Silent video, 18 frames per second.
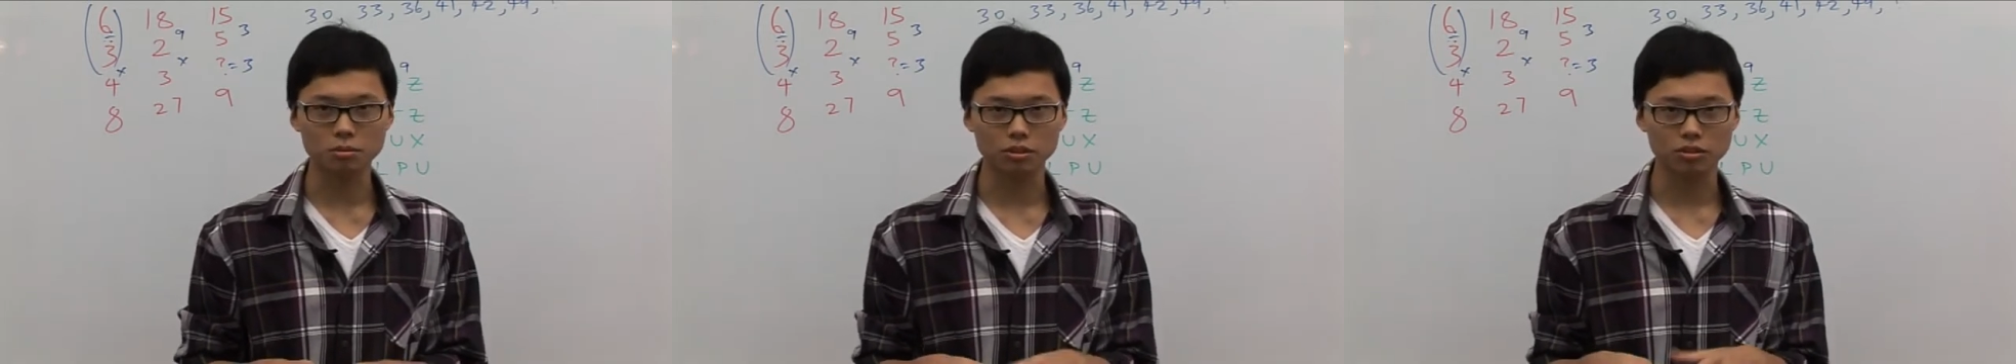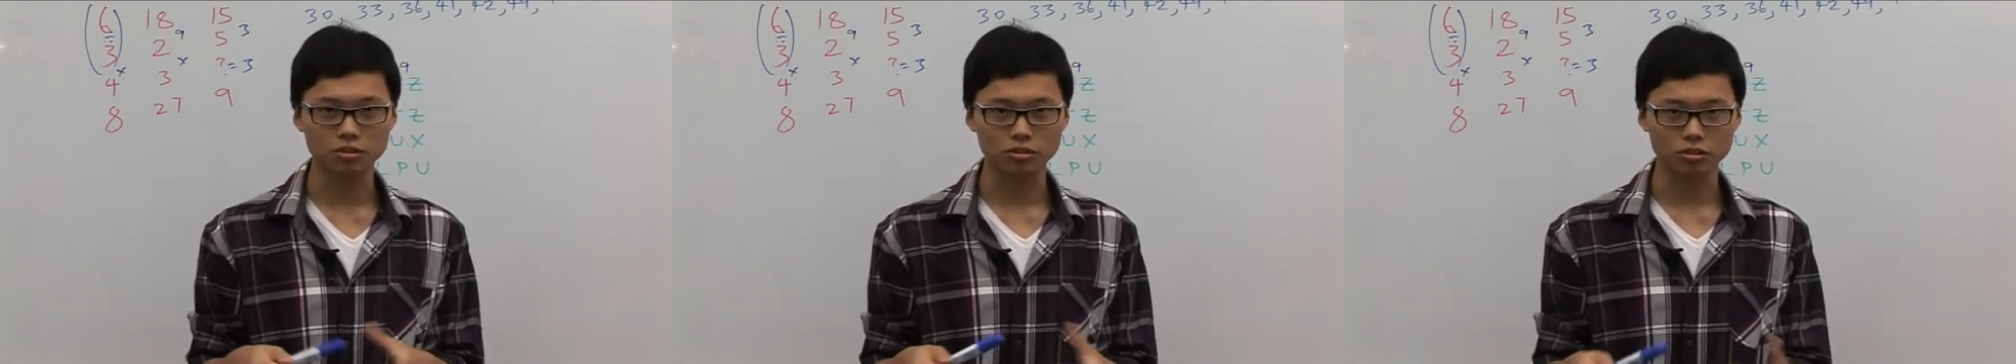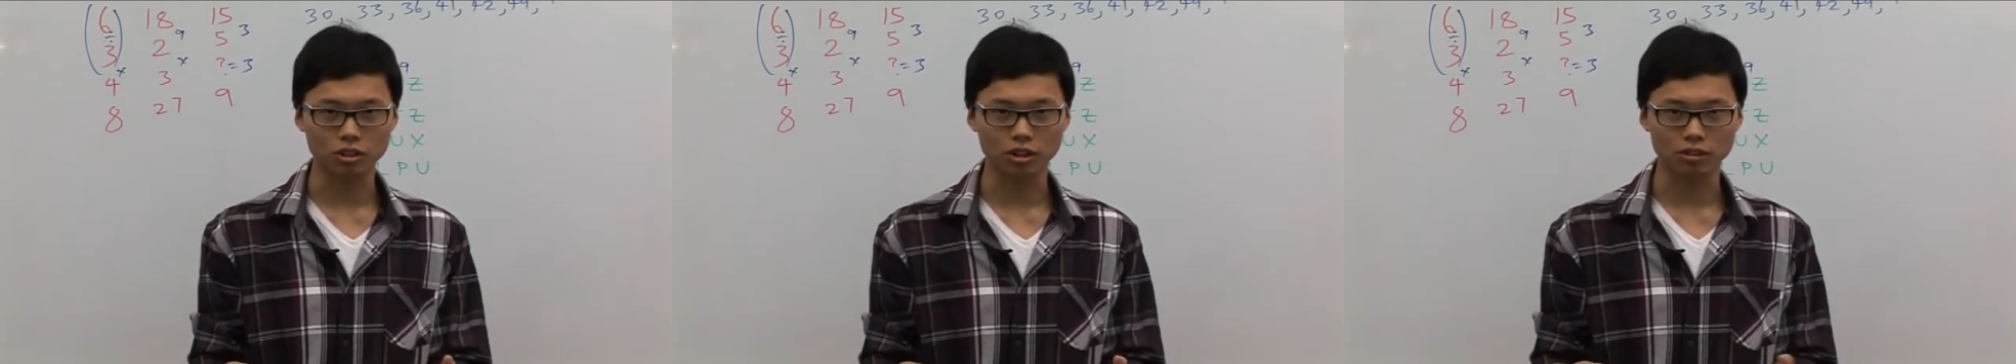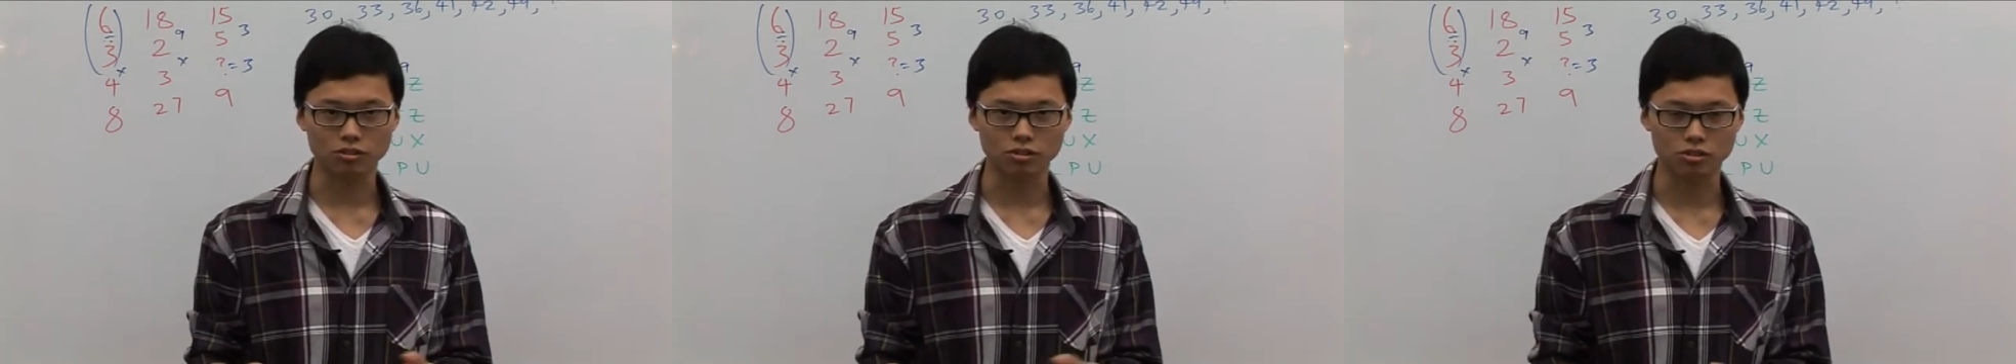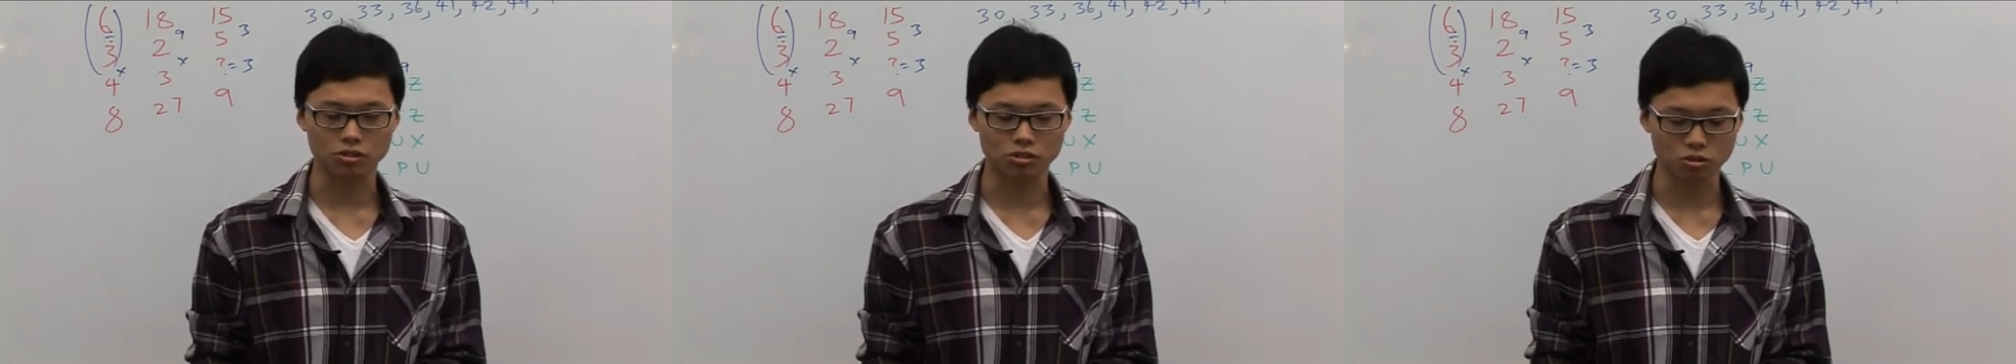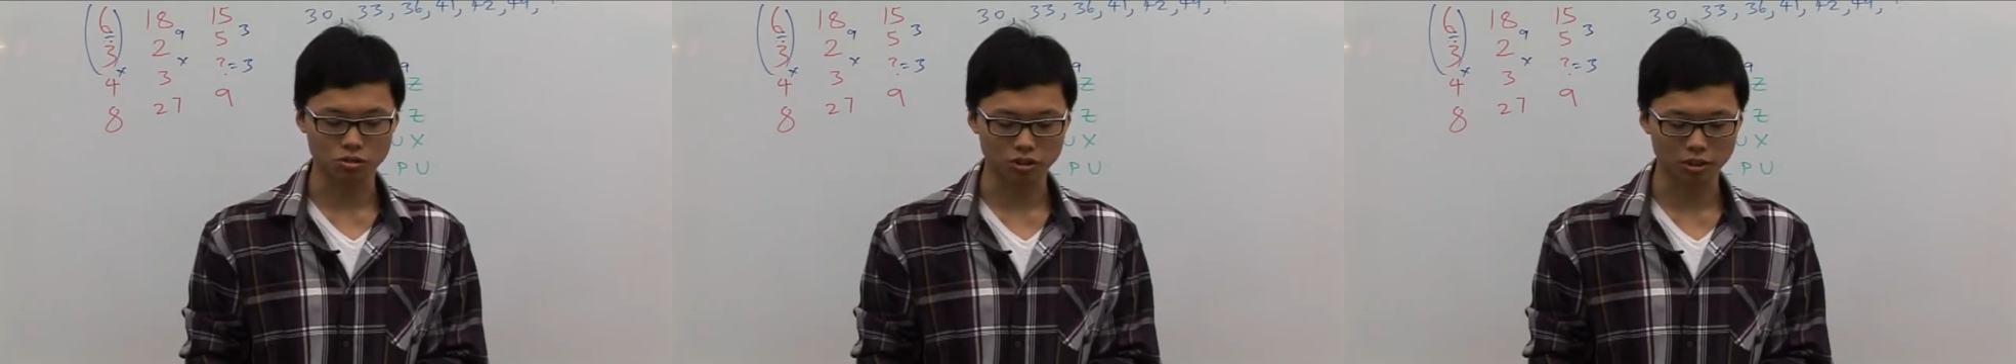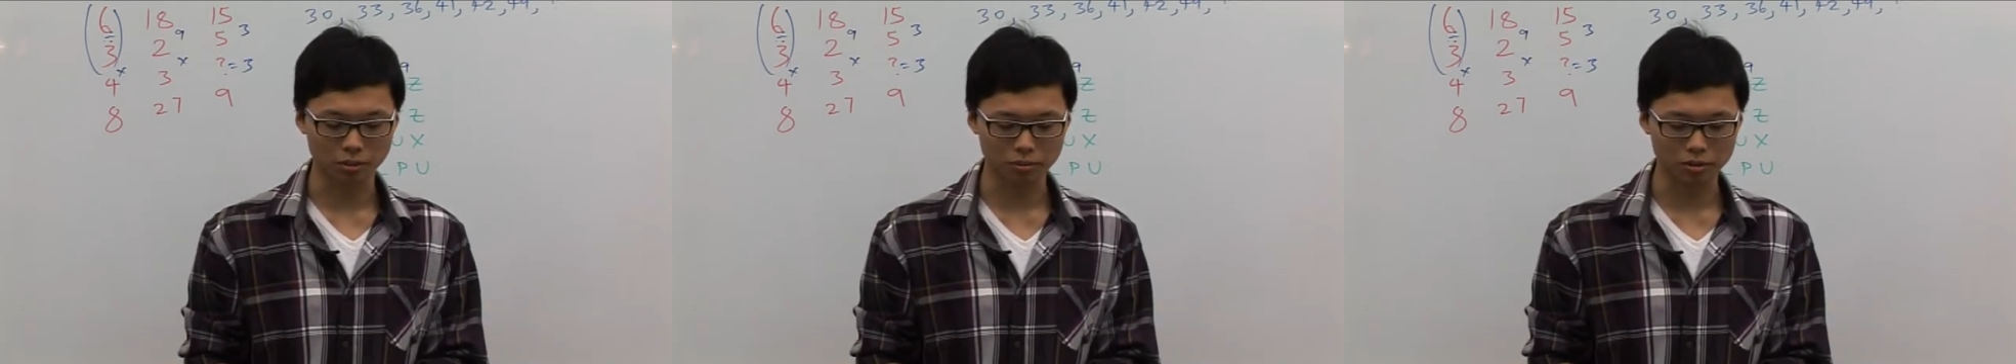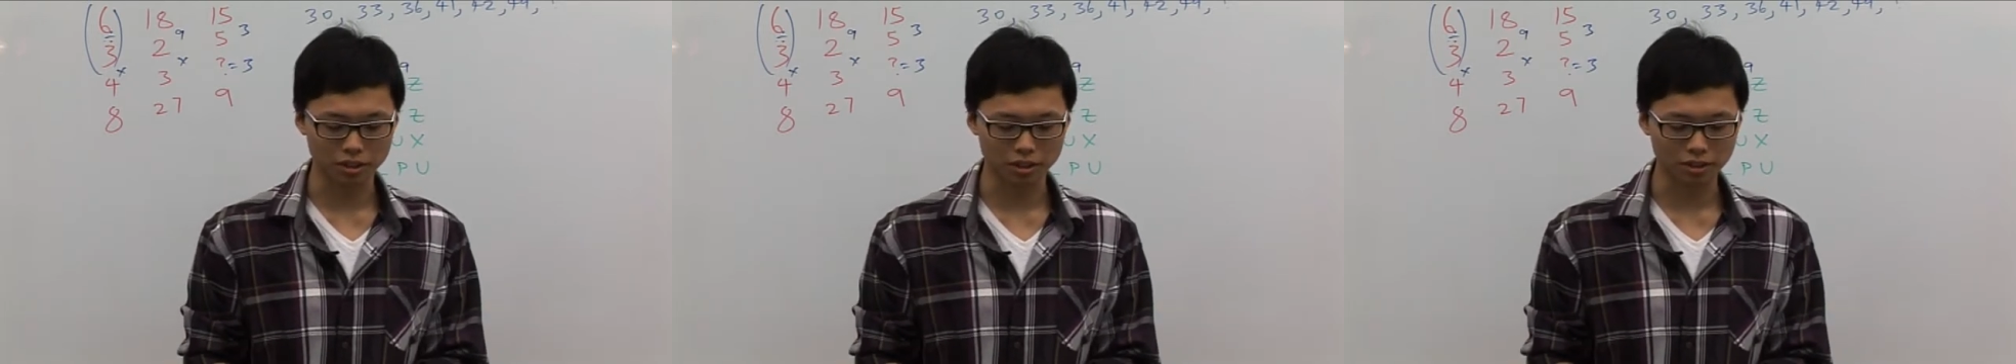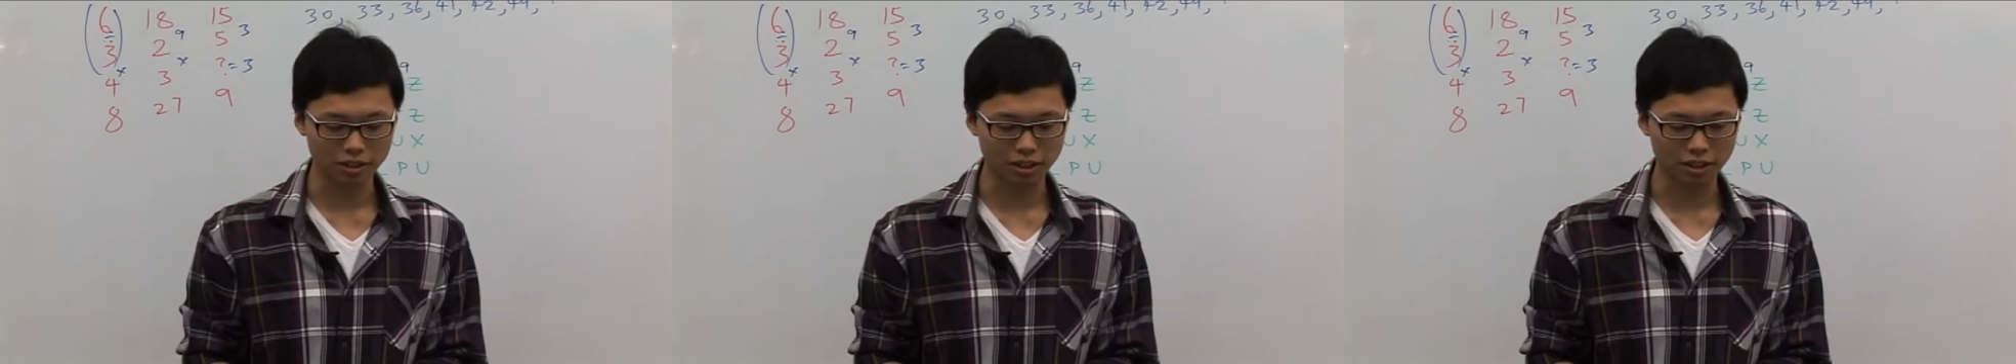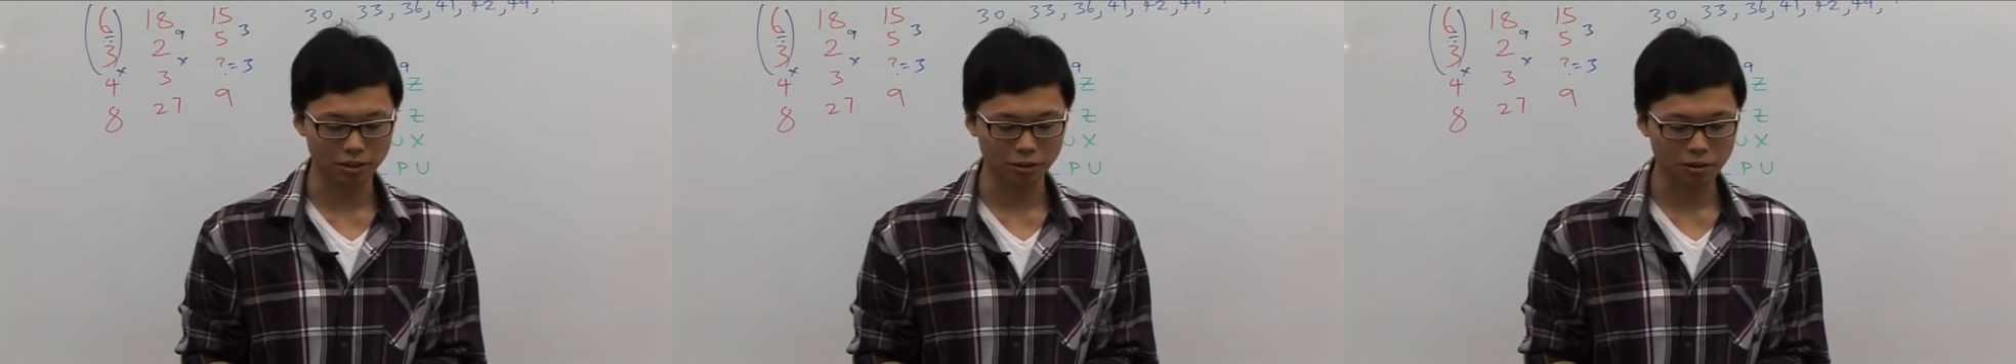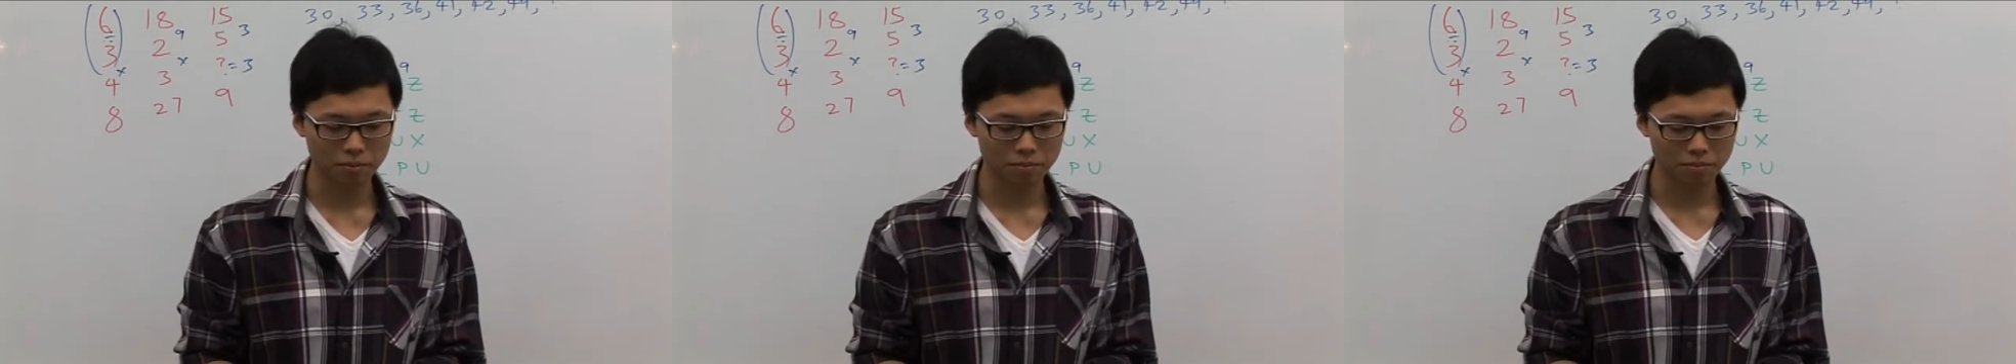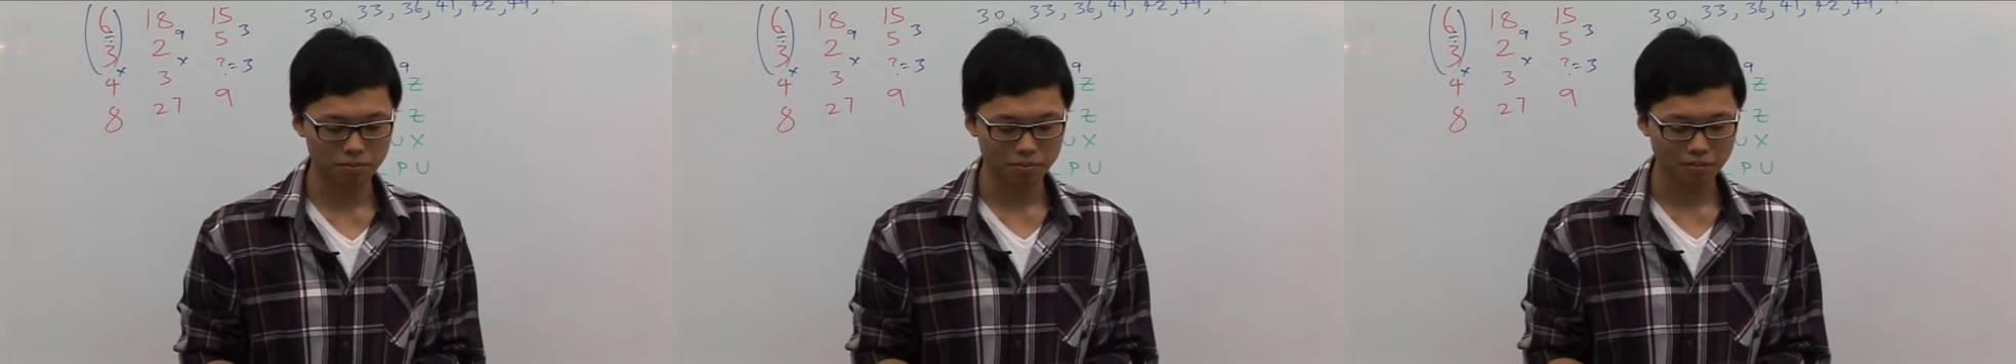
but you have to choose something anyway,